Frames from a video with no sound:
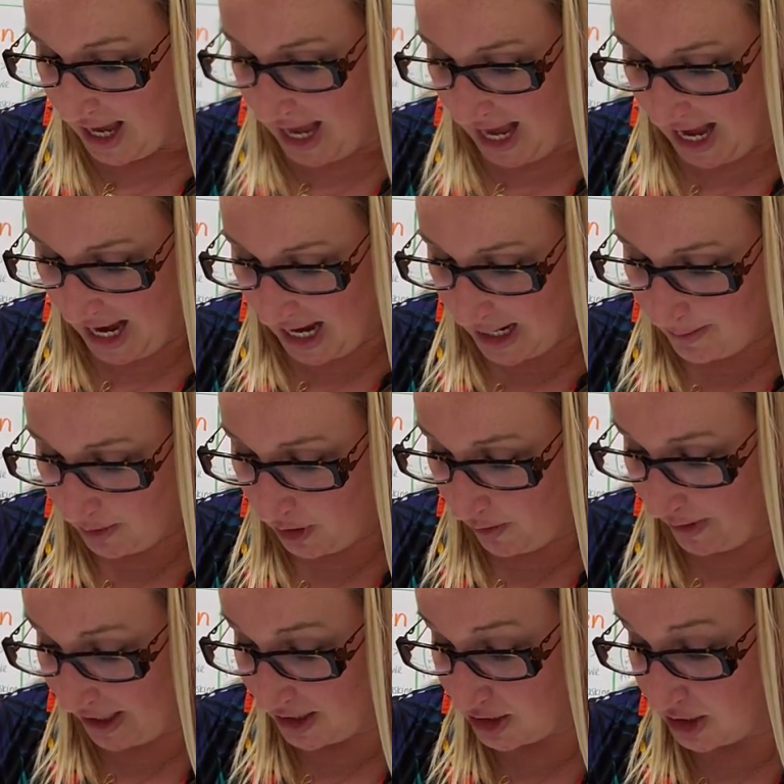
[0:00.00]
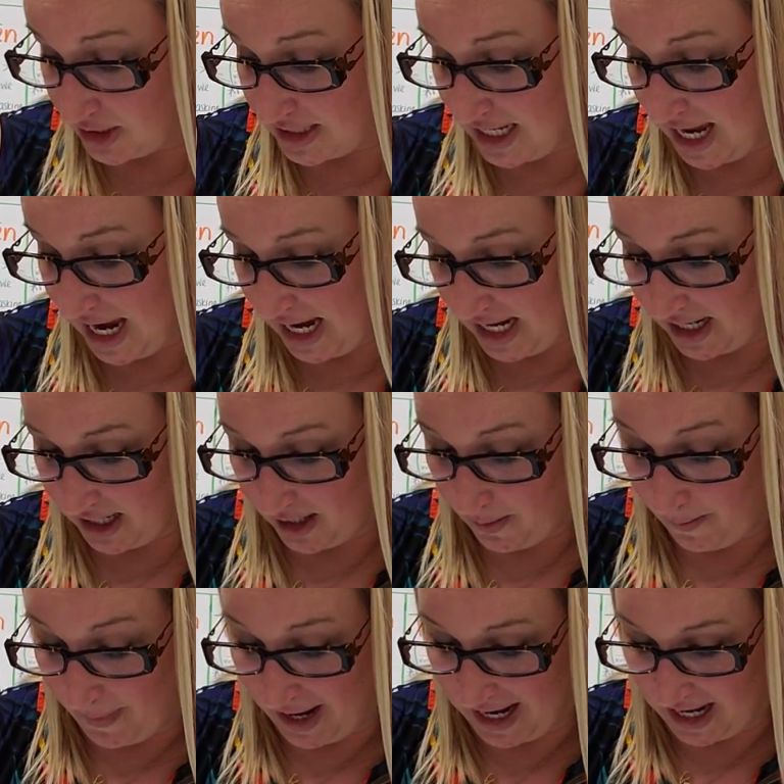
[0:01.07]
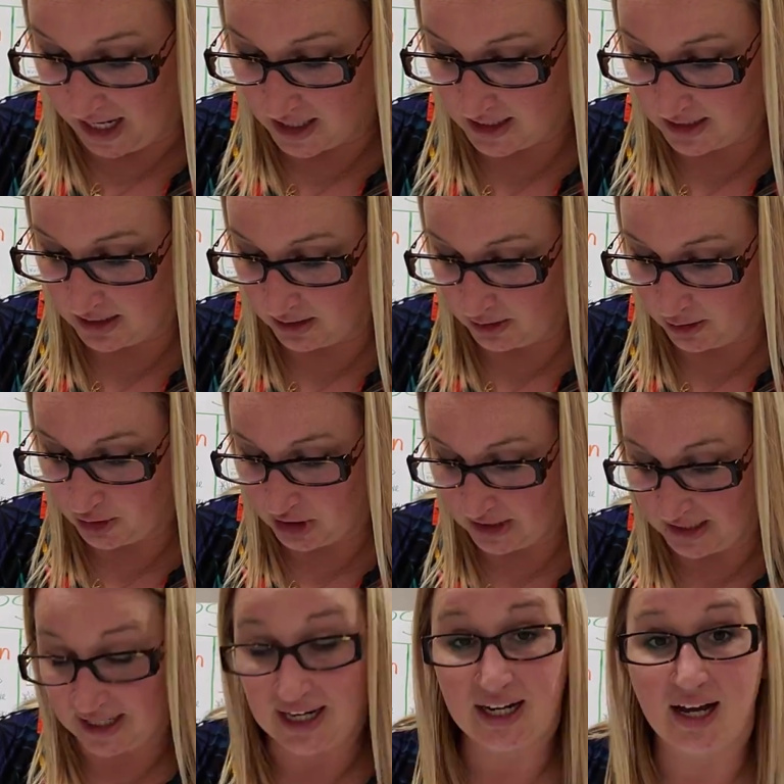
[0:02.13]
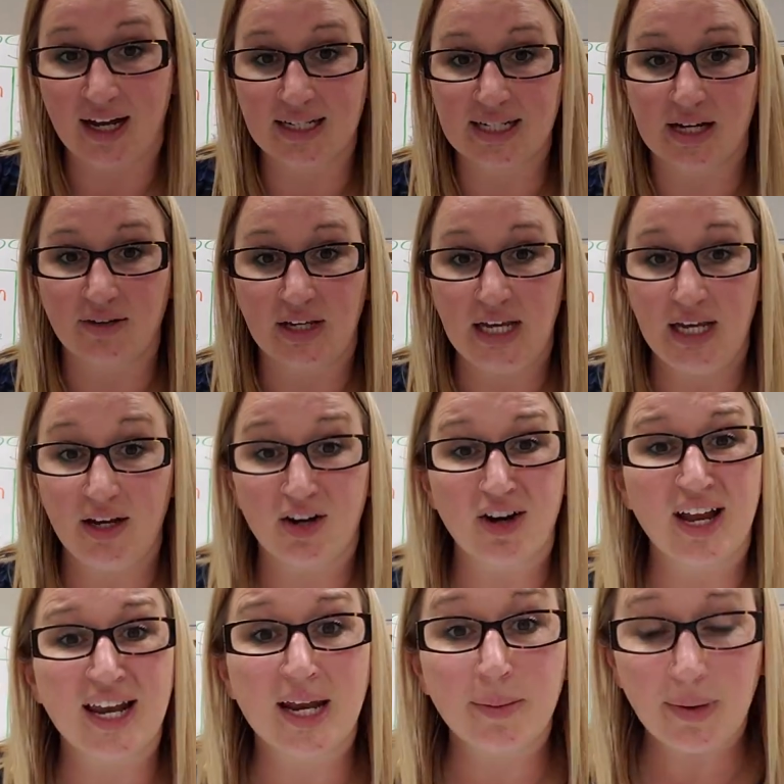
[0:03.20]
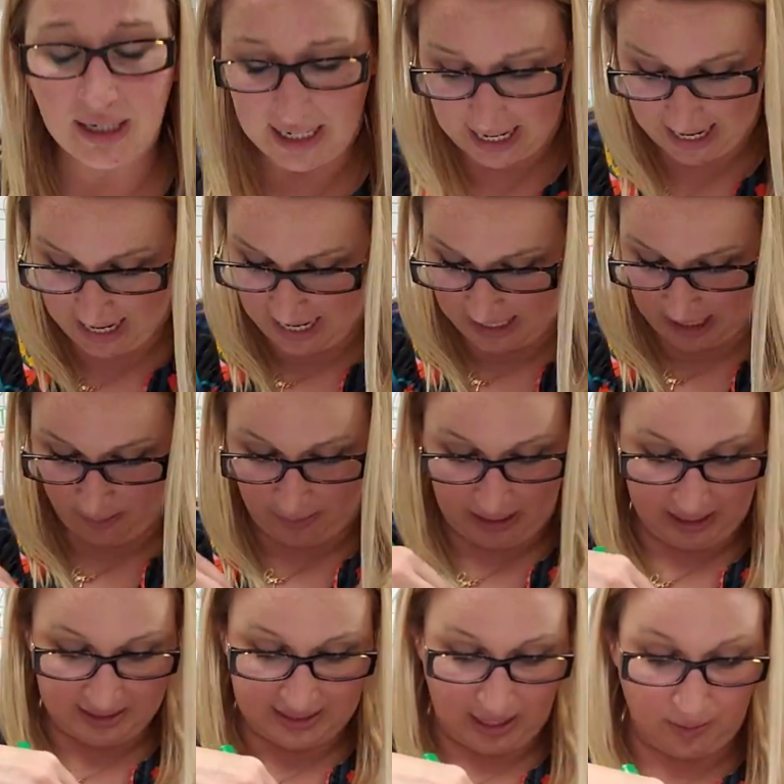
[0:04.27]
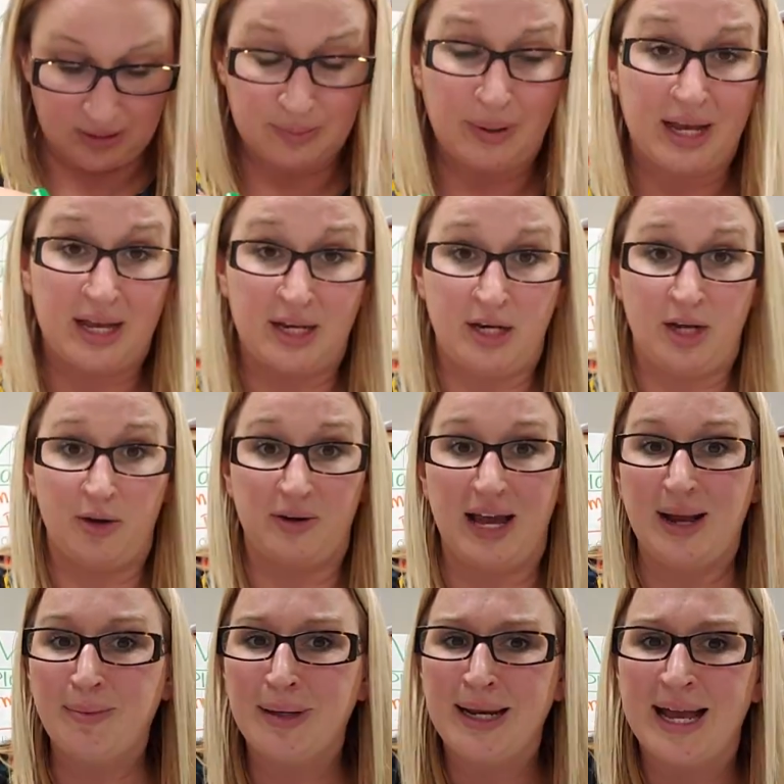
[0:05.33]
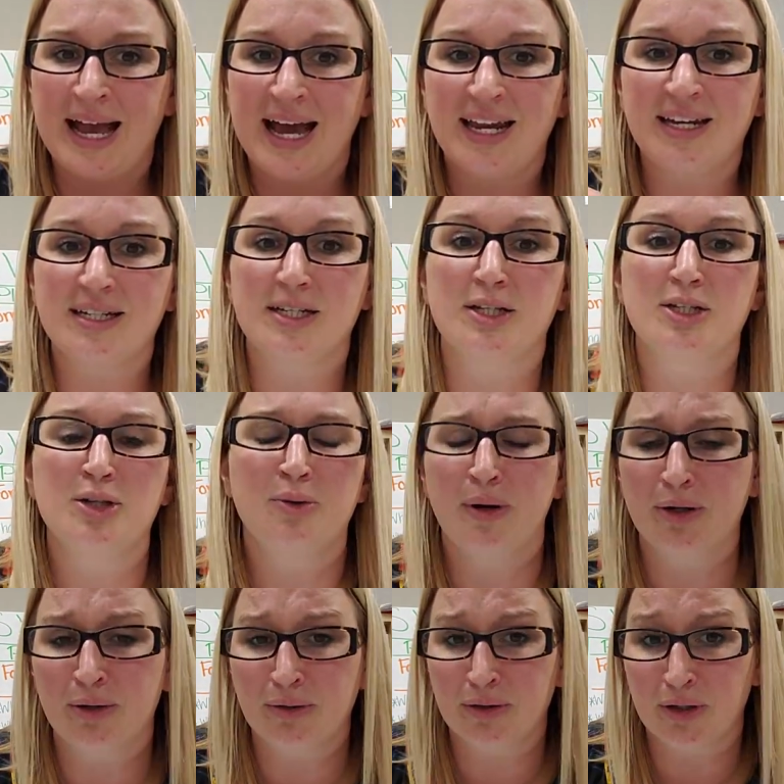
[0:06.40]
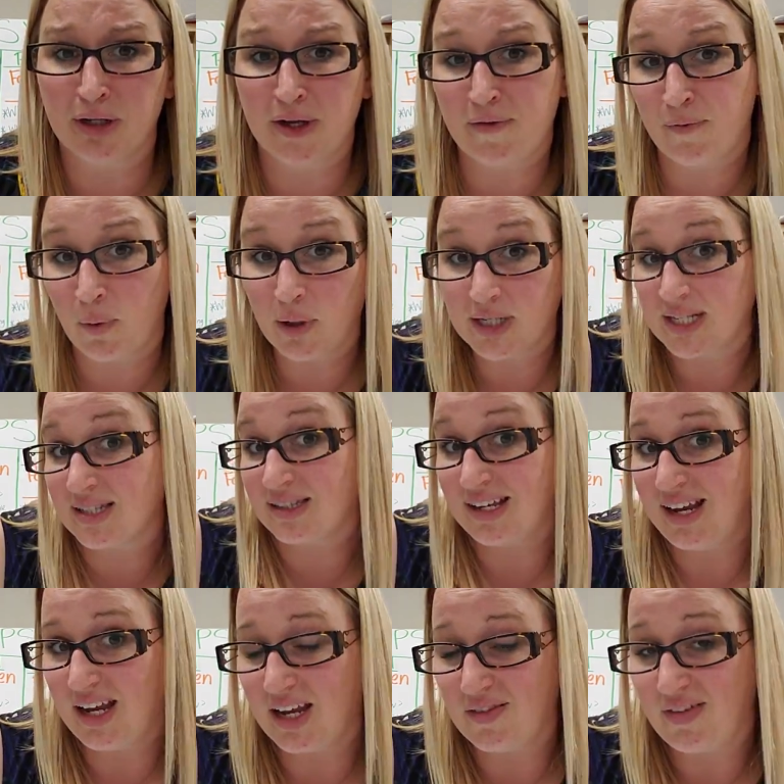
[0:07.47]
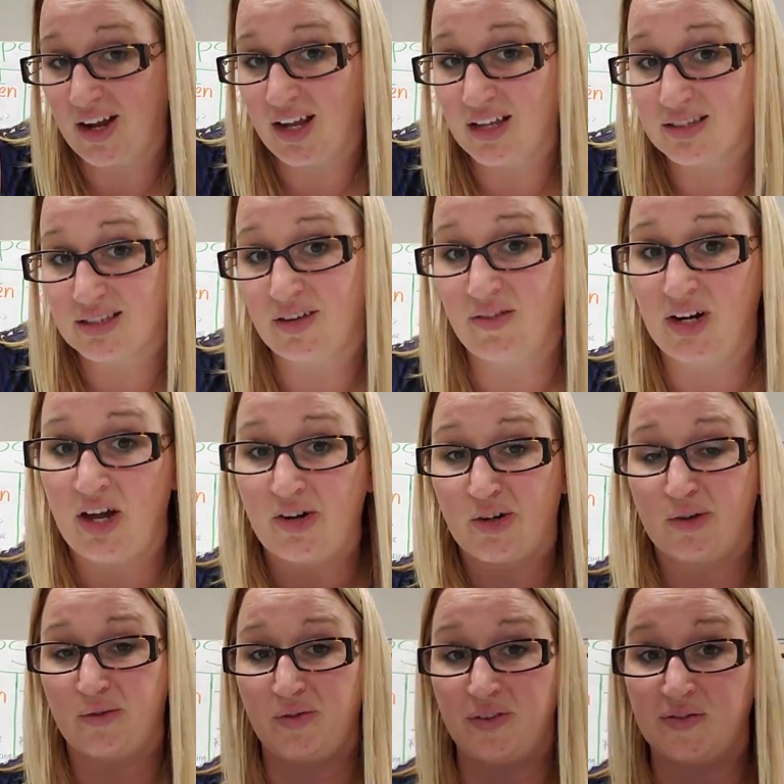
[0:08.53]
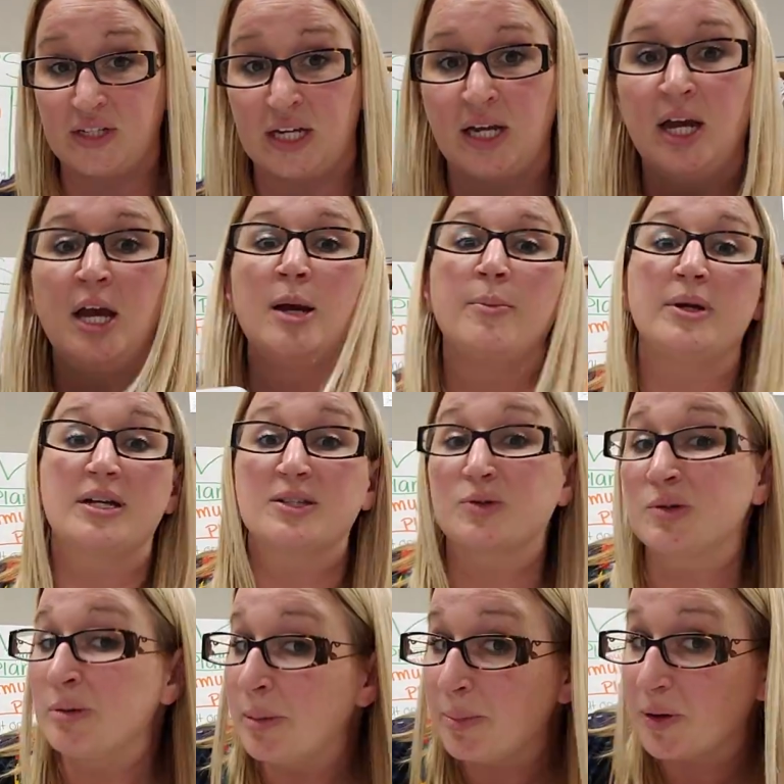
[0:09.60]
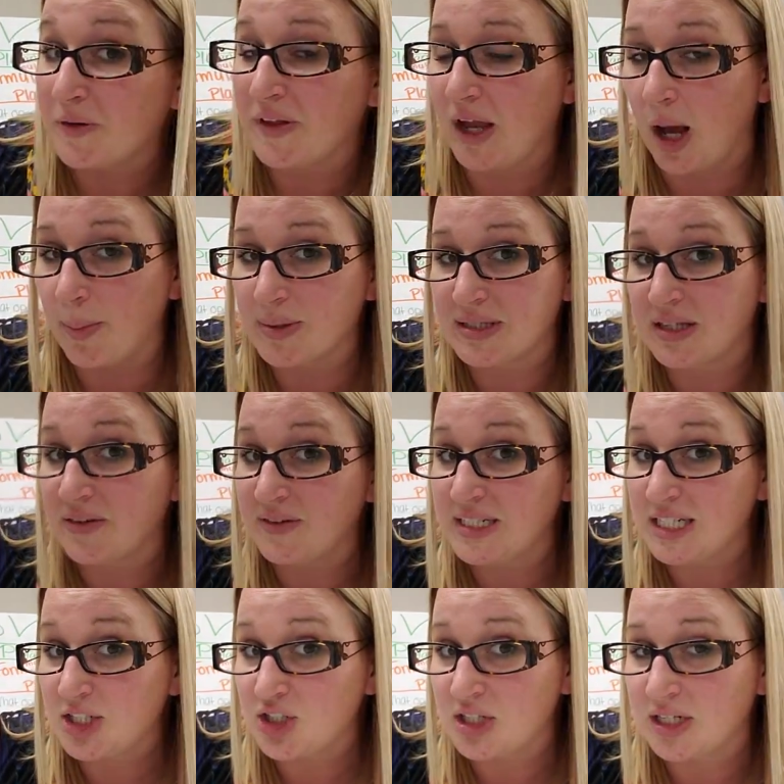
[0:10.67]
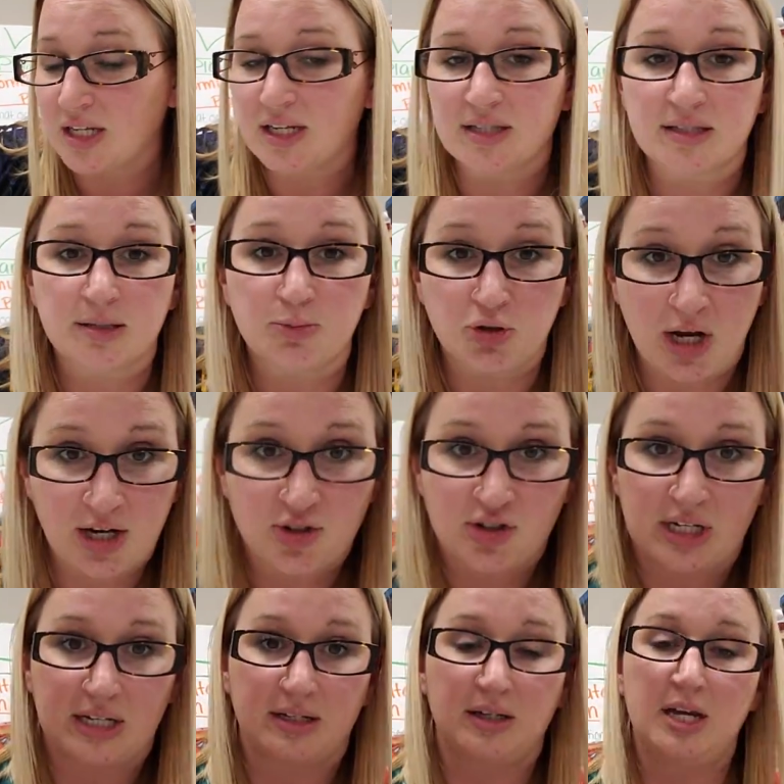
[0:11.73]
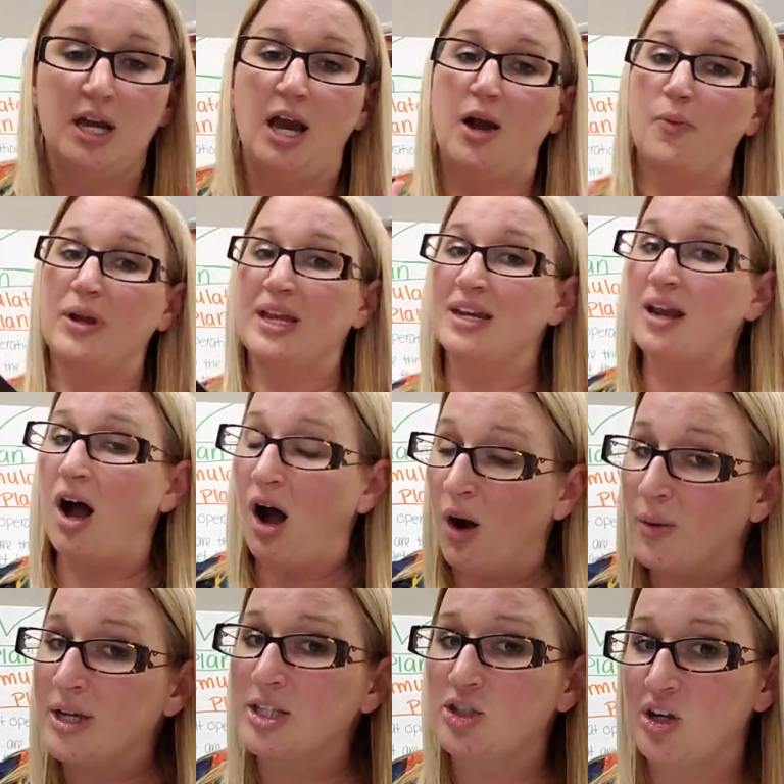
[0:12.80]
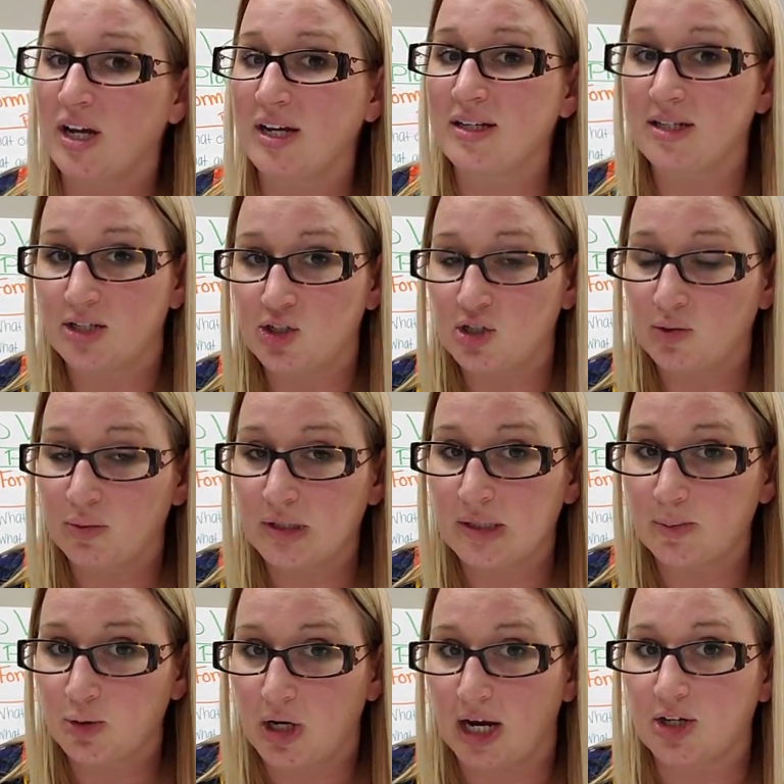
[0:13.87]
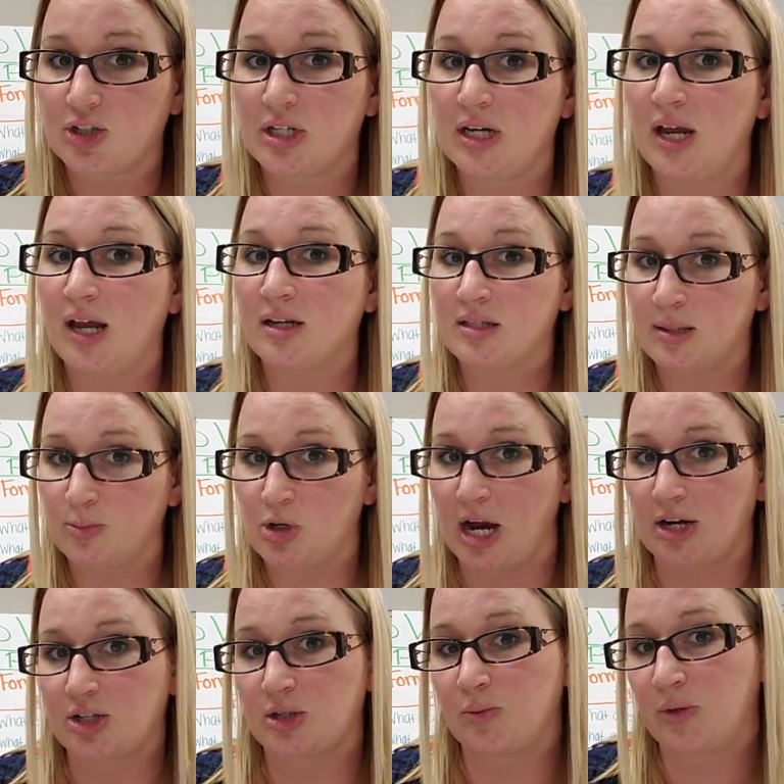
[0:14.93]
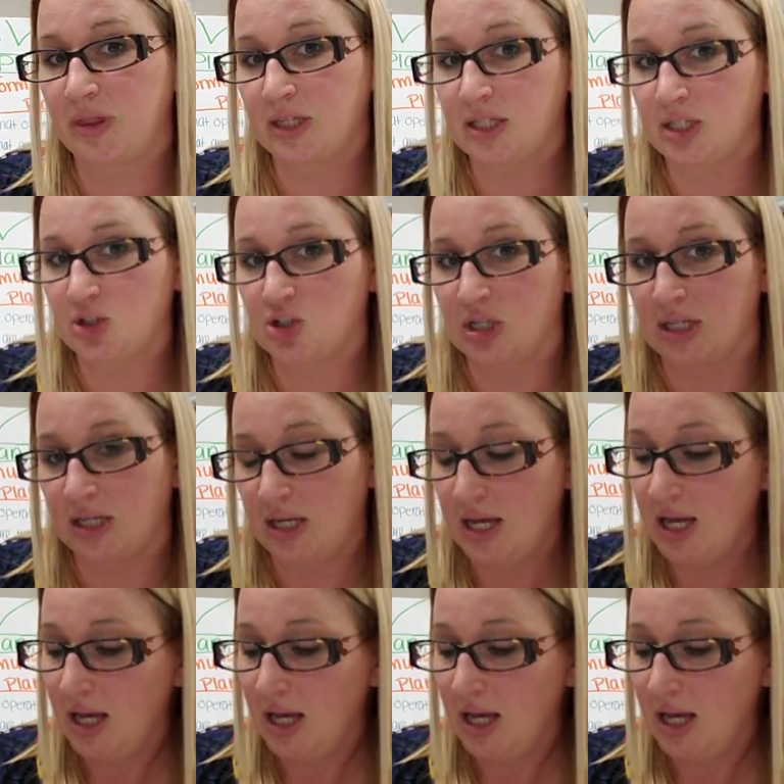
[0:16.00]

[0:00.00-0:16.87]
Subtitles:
I'm going to take my solution that I got down here and I'm going to add it because that was my unknown. I'm going to add it to 234 to see if I get 750 because remember the opposite of addition is subtraction. We can always check addition with subtraction and subtraction with addition.